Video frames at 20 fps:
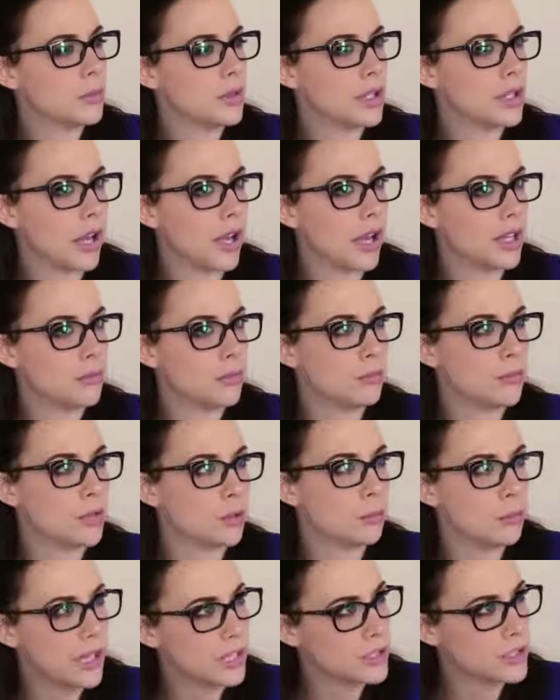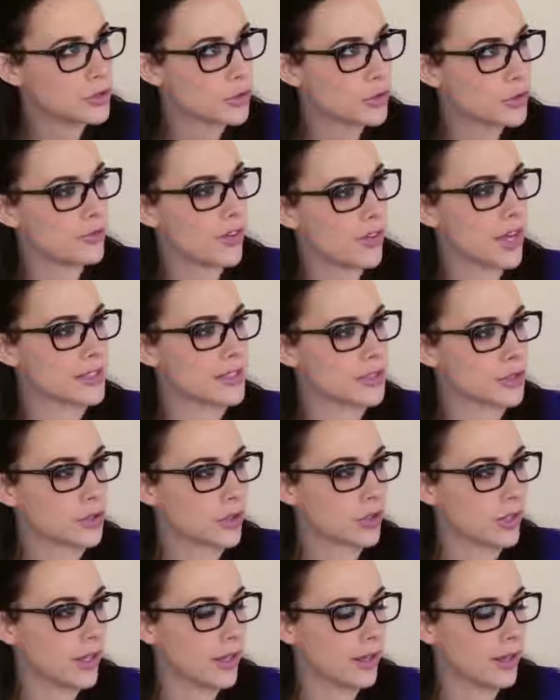I mean, I'm your major
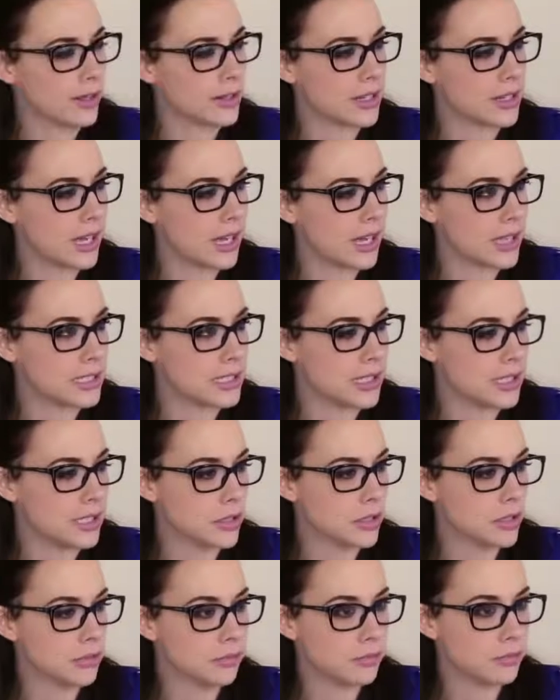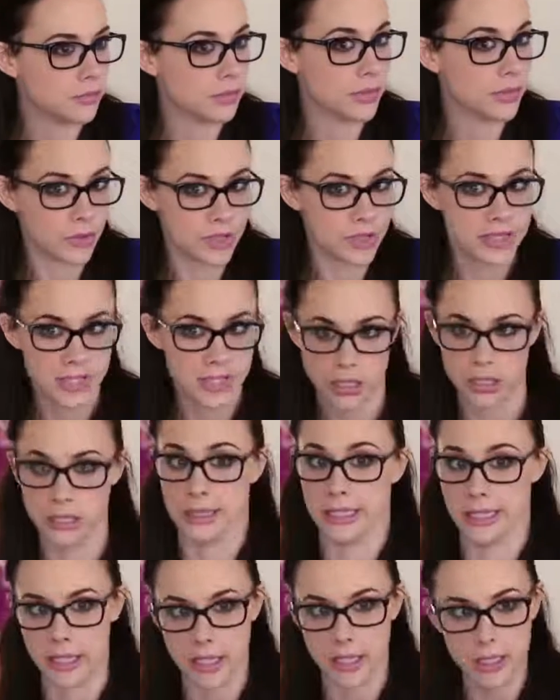advisor, and I had to hear very
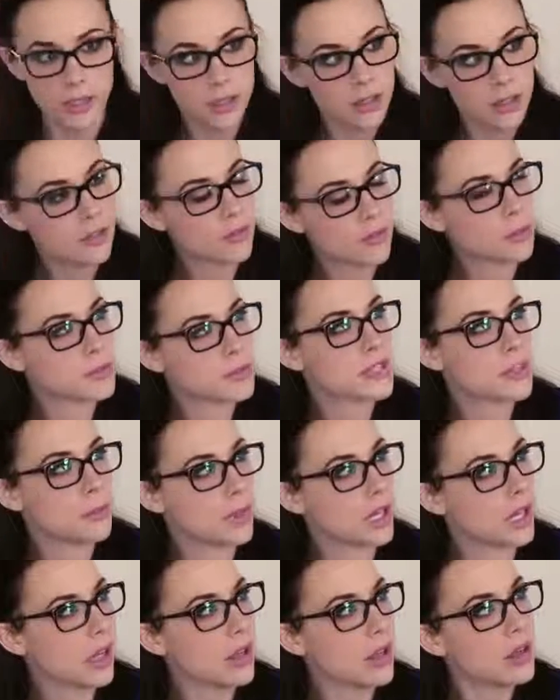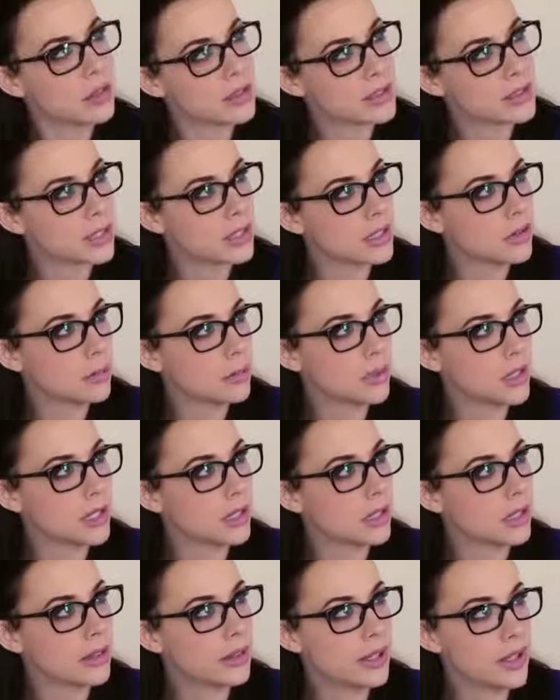suddenly from somebody else that you're
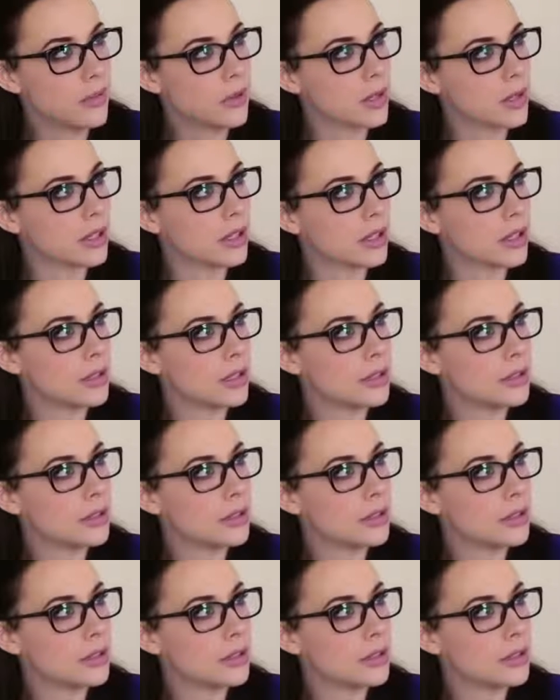planning on leaving.